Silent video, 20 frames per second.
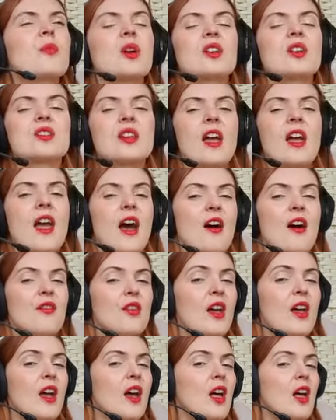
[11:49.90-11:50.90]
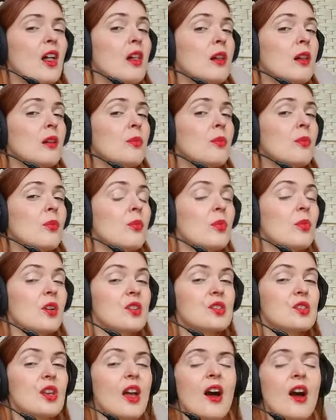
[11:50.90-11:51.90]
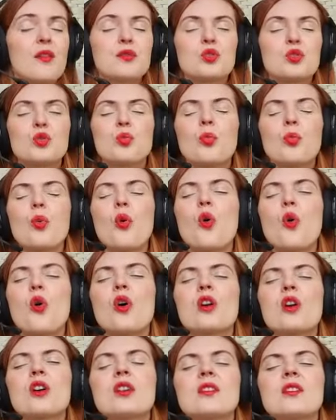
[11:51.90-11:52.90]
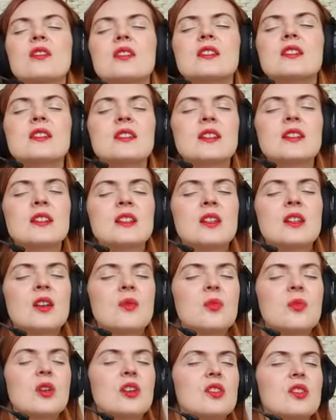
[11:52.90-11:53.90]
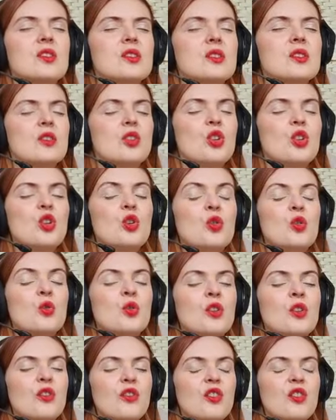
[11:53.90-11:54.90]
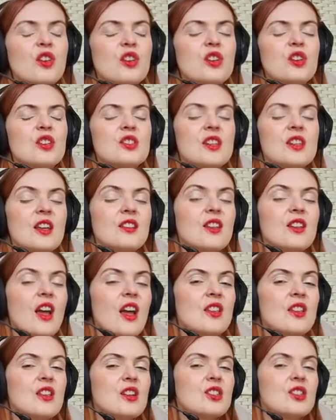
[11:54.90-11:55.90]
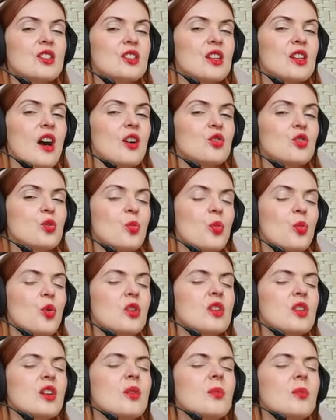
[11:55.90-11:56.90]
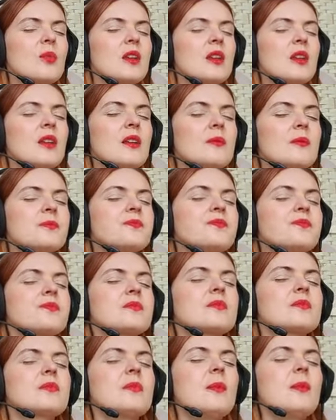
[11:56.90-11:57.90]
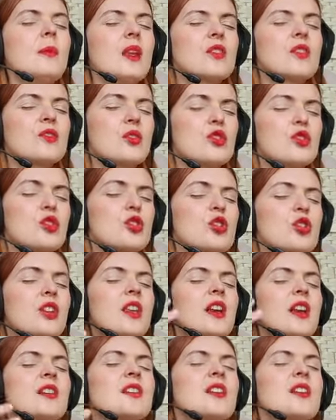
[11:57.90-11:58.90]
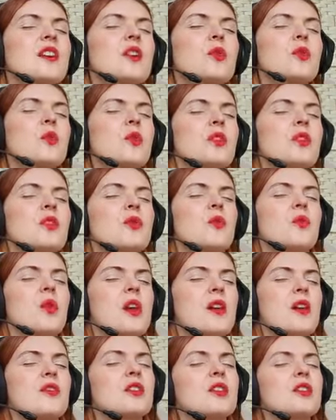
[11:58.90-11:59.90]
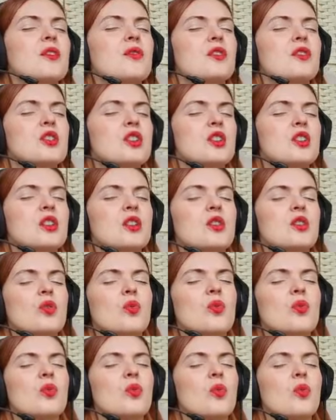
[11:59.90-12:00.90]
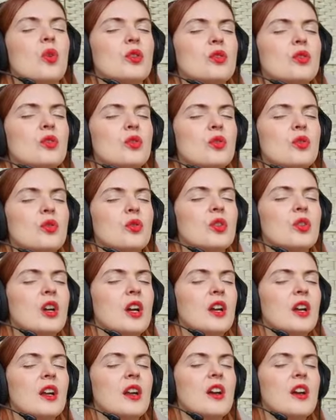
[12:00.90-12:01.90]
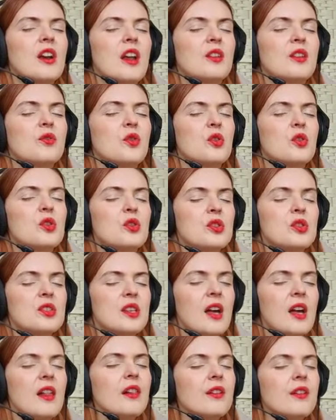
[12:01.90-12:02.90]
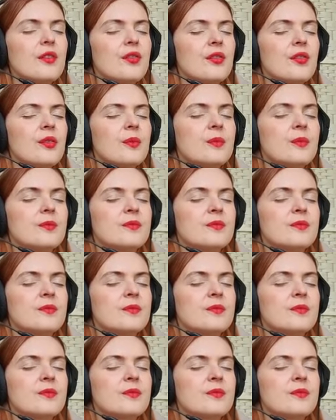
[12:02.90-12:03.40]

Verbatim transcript: because I have help because I have support, because the universe and the energies are supporting me. So just connecting with whatever the vision you want to create for yourself.